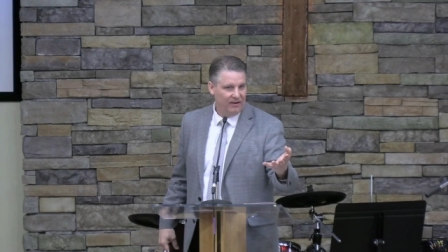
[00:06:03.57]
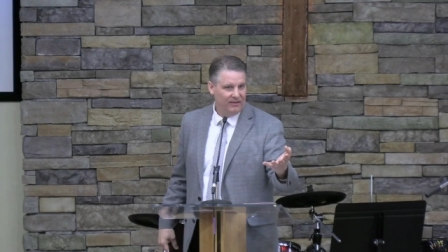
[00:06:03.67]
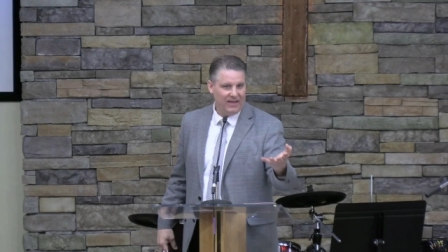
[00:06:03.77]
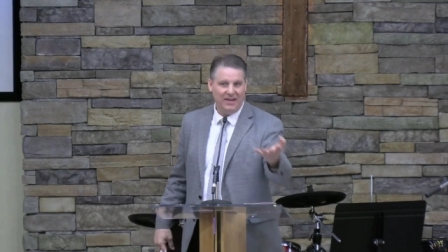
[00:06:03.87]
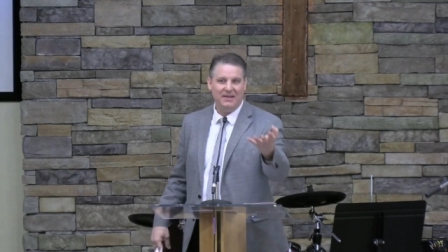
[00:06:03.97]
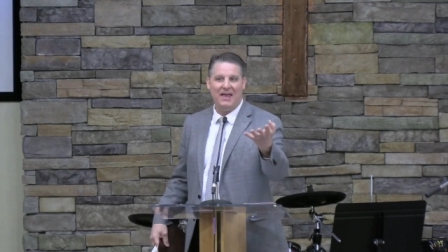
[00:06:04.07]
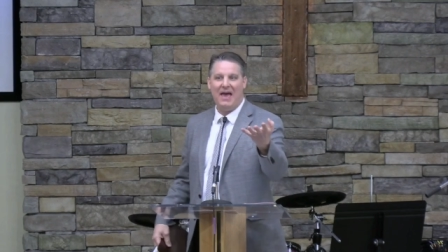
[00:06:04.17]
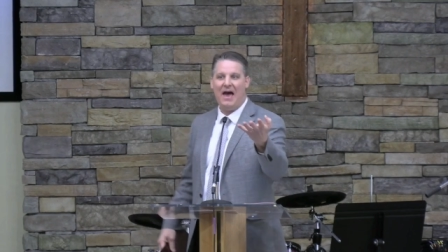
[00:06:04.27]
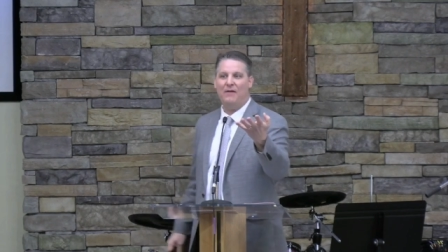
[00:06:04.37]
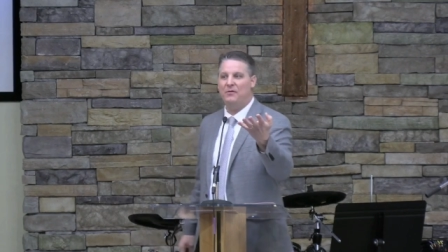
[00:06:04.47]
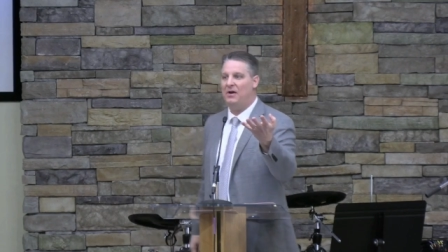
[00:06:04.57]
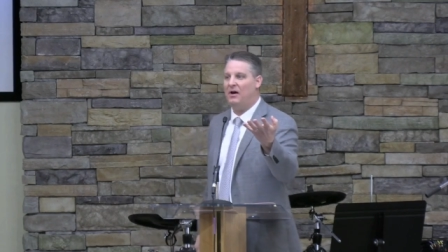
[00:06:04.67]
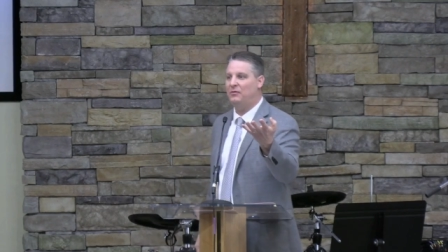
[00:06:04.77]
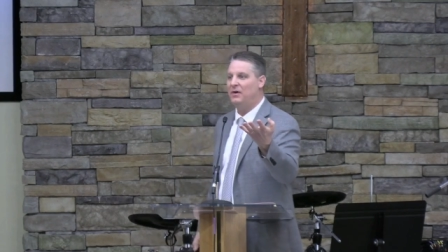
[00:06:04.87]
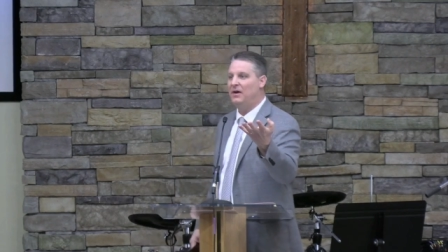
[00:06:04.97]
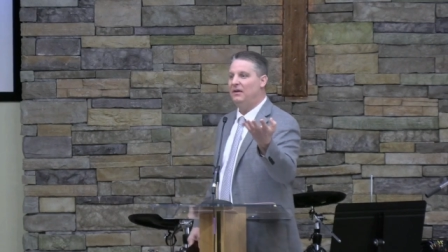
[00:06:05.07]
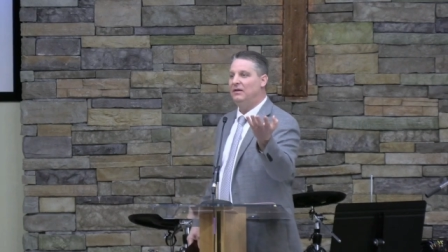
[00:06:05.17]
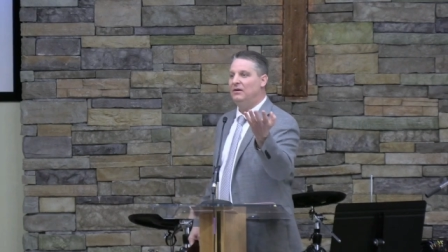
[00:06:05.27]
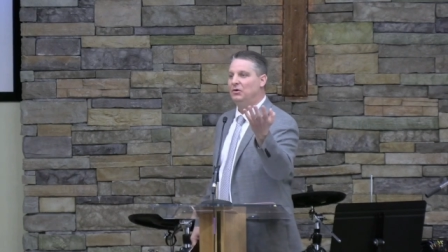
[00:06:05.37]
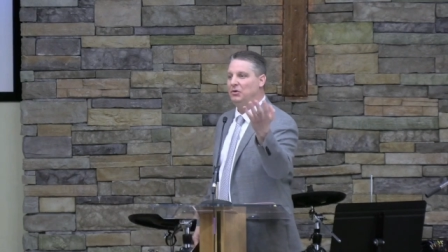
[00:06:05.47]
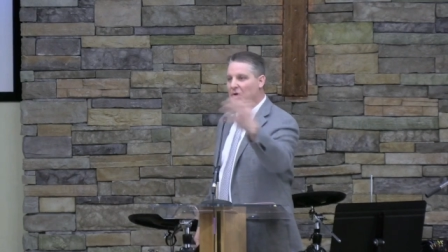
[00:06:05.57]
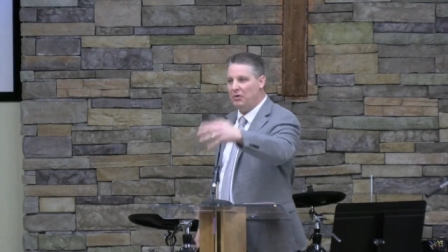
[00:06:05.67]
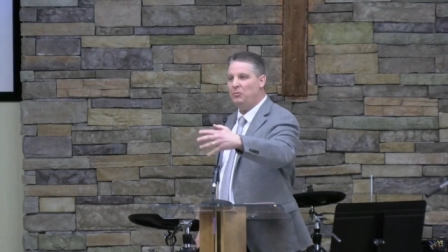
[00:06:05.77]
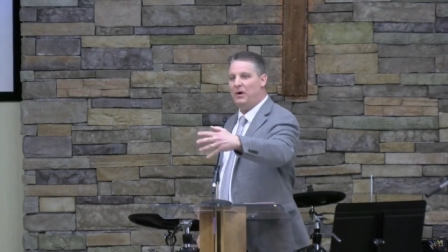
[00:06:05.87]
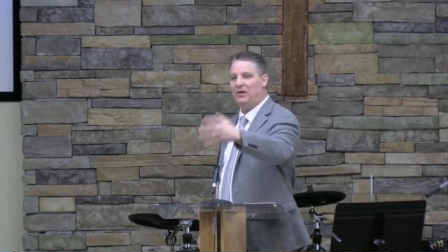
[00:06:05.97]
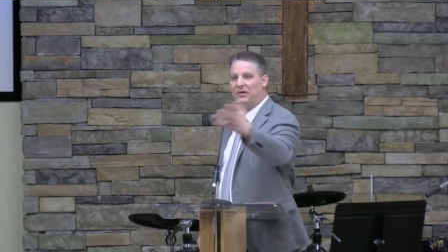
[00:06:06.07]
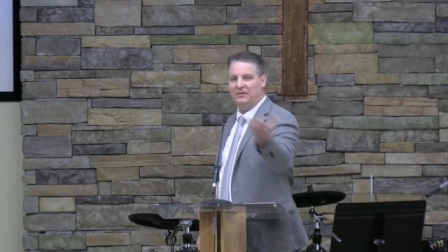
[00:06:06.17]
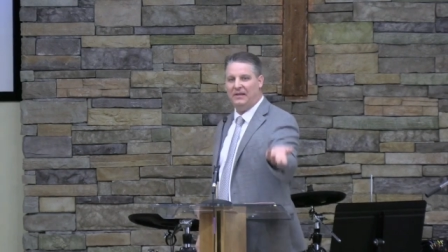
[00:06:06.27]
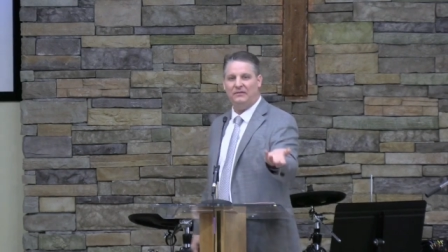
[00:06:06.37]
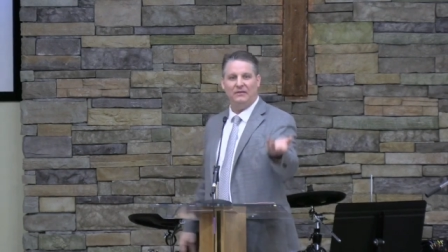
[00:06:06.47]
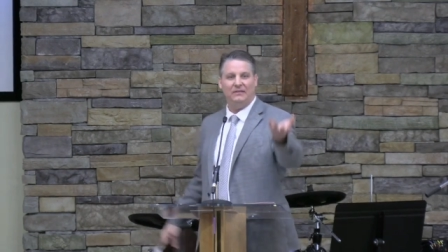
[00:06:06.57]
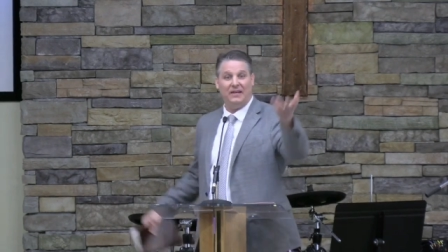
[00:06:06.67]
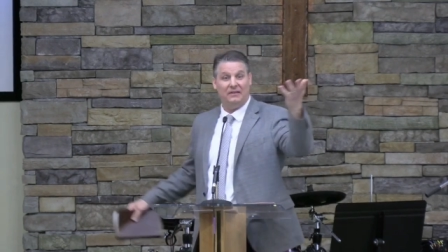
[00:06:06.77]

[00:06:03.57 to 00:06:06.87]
They didn't have enough goodwill or decency,